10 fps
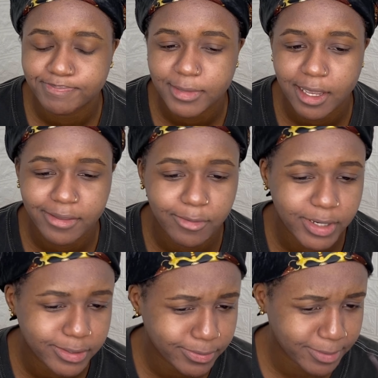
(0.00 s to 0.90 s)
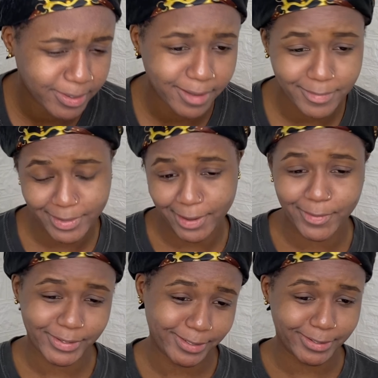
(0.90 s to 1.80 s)
And then when I do my makeup, I'm like, oh, they
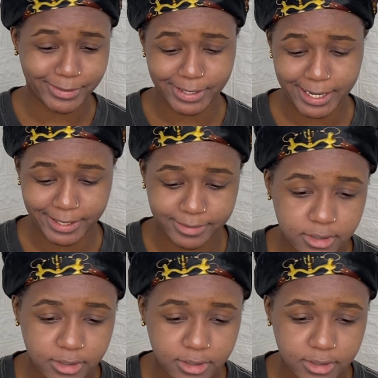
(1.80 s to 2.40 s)
look great.